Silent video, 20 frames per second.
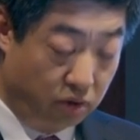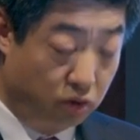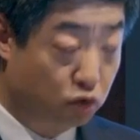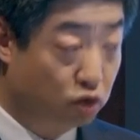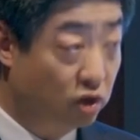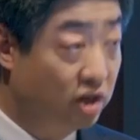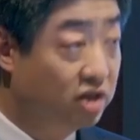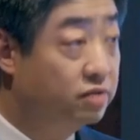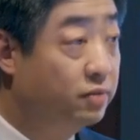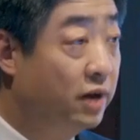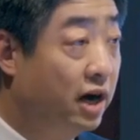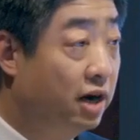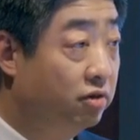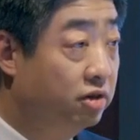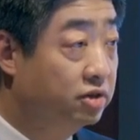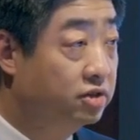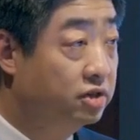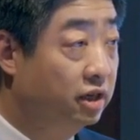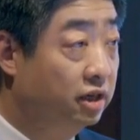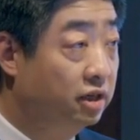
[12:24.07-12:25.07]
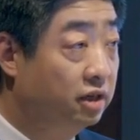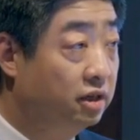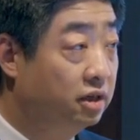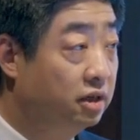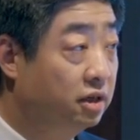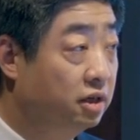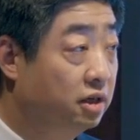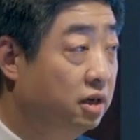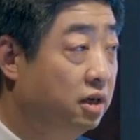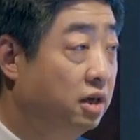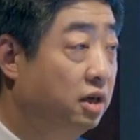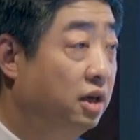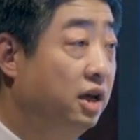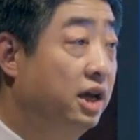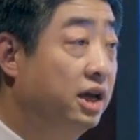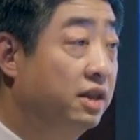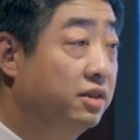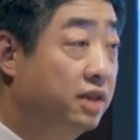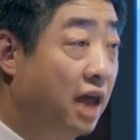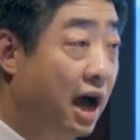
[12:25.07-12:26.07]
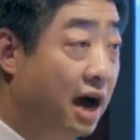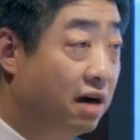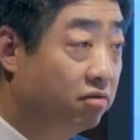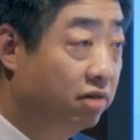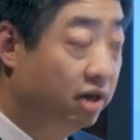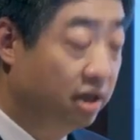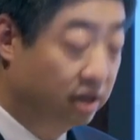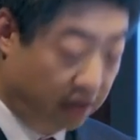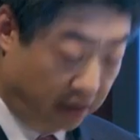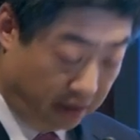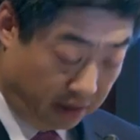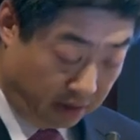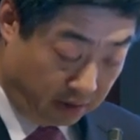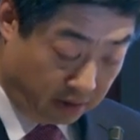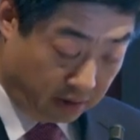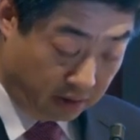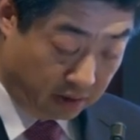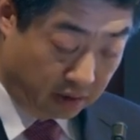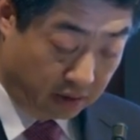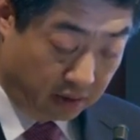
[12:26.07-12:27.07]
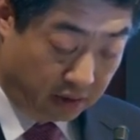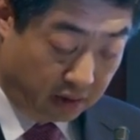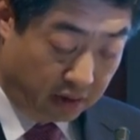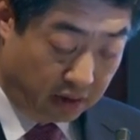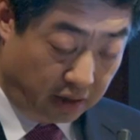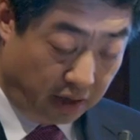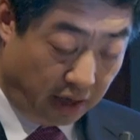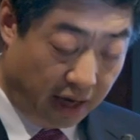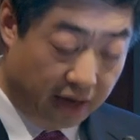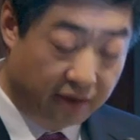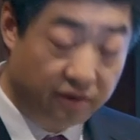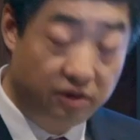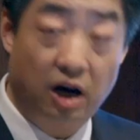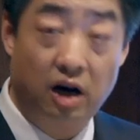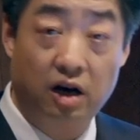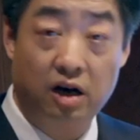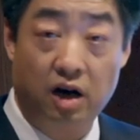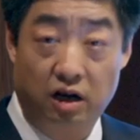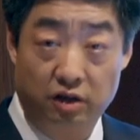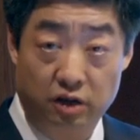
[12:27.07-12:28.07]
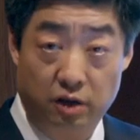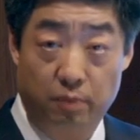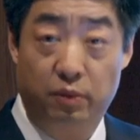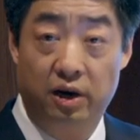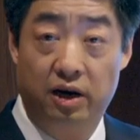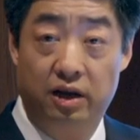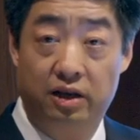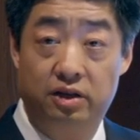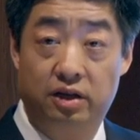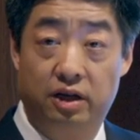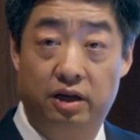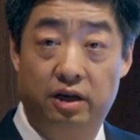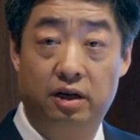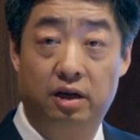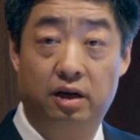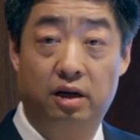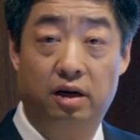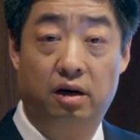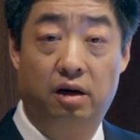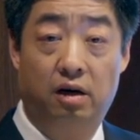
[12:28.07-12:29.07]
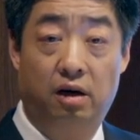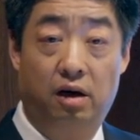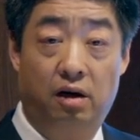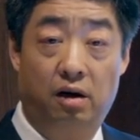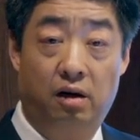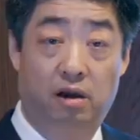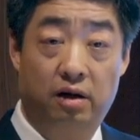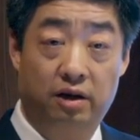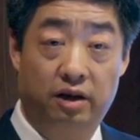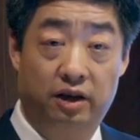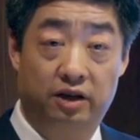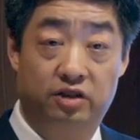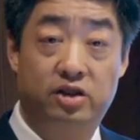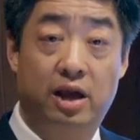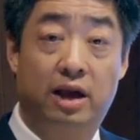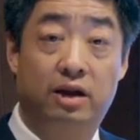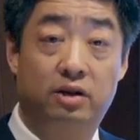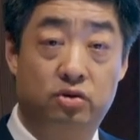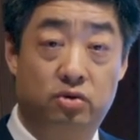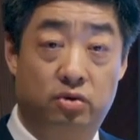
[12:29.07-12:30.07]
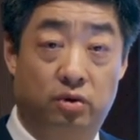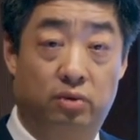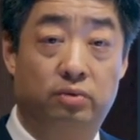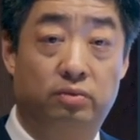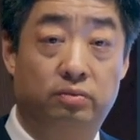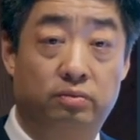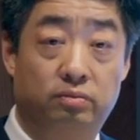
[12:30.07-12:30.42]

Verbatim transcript: Transparency, integrity, and accountability are essential.